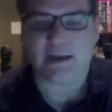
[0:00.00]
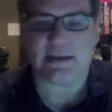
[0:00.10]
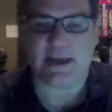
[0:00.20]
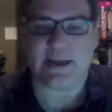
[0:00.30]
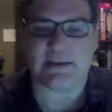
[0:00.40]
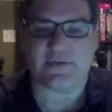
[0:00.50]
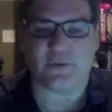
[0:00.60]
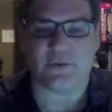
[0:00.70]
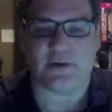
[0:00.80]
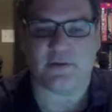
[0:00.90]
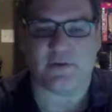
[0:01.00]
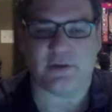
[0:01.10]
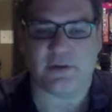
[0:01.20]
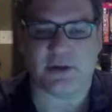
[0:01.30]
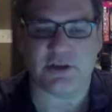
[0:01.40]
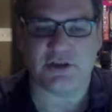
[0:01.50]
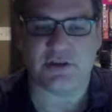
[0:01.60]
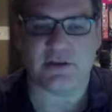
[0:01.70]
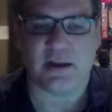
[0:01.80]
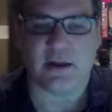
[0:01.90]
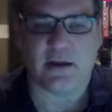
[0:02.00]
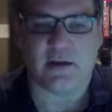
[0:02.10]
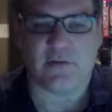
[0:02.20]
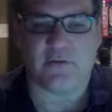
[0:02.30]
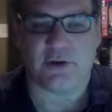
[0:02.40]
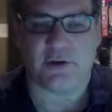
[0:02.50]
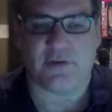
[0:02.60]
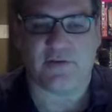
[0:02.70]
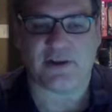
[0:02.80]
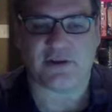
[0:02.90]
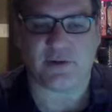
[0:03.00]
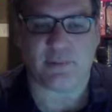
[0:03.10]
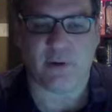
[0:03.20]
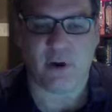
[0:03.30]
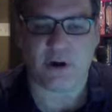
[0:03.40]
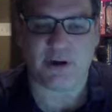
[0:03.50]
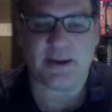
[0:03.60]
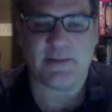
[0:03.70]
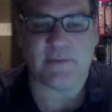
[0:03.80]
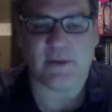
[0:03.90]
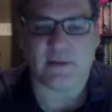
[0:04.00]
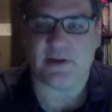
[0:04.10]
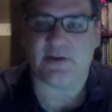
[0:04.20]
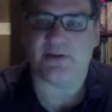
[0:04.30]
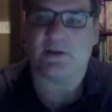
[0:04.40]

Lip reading: dice for the dungeon, for your adventuring party. There's